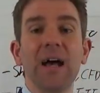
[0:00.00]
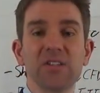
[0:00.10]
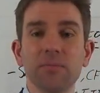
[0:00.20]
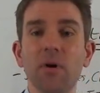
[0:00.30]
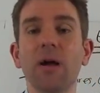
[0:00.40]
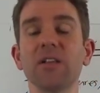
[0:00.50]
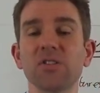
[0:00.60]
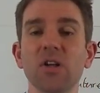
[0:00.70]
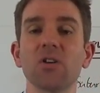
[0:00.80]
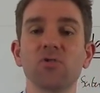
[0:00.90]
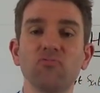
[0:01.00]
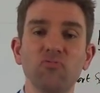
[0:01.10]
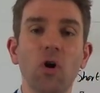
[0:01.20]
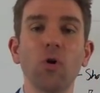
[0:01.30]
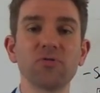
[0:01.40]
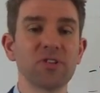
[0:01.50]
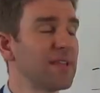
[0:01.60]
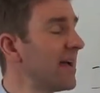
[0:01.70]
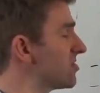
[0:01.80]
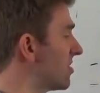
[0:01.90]
as the market starts to roll to the
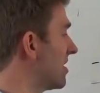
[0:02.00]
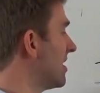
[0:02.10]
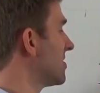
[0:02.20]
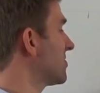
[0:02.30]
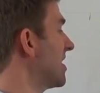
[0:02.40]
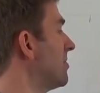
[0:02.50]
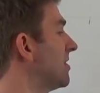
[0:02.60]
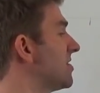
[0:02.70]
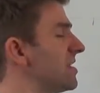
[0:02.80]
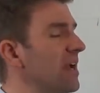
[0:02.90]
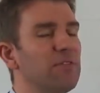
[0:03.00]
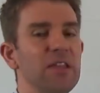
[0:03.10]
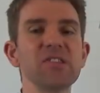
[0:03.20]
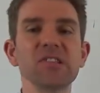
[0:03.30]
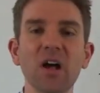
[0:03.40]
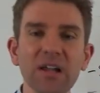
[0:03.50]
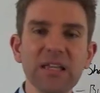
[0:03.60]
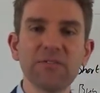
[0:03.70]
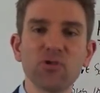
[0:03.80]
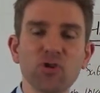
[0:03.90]
downside. Same with the CFDs, slightly
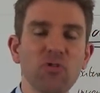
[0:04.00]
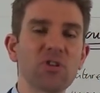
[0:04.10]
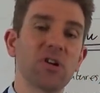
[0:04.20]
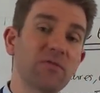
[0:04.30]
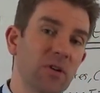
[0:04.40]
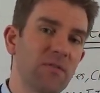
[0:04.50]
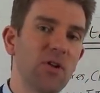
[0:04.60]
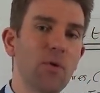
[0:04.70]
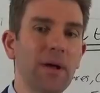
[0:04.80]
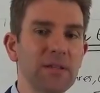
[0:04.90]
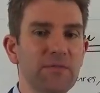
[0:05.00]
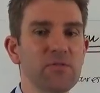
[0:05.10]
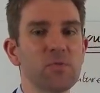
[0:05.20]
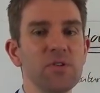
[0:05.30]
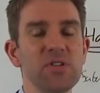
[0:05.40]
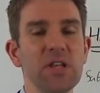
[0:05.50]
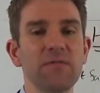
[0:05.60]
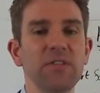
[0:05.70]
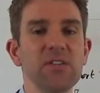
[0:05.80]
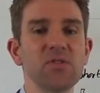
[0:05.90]
different structure. I've done a video about the difference between
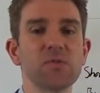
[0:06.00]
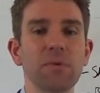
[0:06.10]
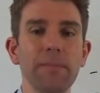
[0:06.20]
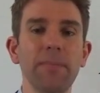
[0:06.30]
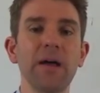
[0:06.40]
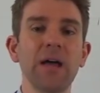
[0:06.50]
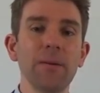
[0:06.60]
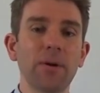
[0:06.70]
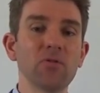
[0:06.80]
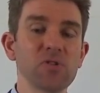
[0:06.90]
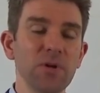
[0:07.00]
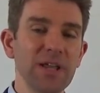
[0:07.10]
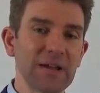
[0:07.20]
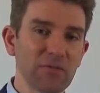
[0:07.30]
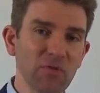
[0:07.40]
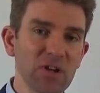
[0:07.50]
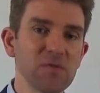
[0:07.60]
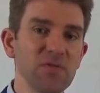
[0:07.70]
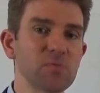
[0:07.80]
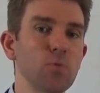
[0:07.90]
CFDs and spread bet, but ultimately you can have a
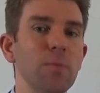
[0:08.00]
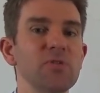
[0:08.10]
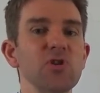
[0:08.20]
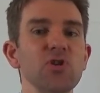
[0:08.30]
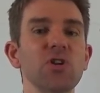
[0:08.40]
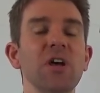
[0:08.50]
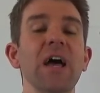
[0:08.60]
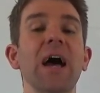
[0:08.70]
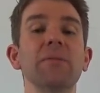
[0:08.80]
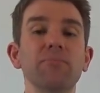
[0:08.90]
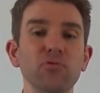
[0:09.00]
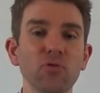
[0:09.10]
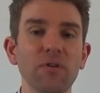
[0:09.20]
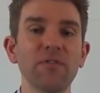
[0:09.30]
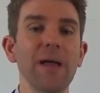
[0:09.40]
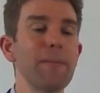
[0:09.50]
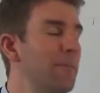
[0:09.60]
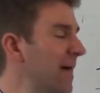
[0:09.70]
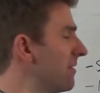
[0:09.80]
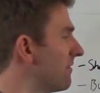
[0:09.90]
relatively small position and profit and
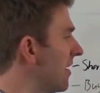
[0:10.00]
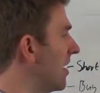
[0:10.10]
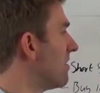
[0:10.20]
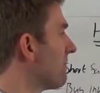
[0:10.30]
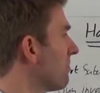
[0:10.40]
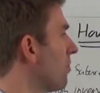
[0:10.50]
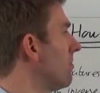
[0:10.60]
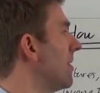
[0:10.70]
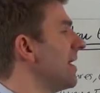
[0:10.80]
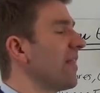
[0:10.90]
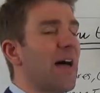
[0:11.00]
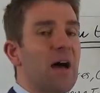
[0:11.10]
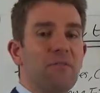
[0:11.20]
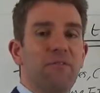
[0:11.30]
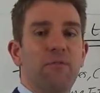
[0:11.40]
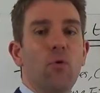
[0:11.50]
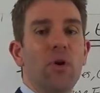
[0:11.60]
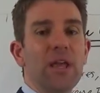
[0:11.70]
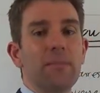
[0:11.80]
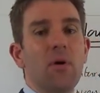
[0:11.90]
benefit from that
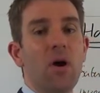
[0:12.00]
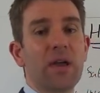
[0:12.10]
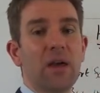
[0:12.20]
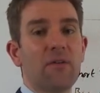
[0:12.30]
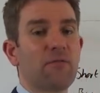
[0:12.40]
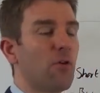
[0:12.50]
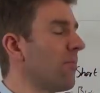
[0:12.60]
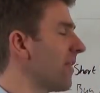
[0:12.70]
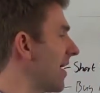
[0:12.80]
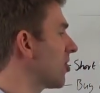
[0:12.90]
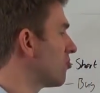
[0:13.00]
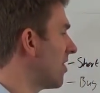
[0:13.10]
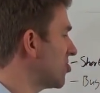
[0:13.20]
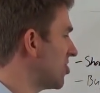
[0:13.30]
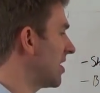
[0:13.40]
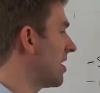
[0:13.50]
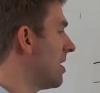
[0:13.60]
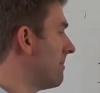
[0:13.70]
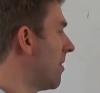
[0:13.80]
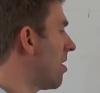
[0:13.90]
falling market, from that crashing
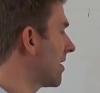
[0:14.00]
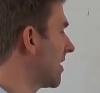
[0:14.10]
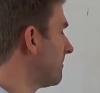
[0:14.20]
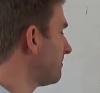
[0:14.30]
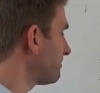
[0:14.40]
market.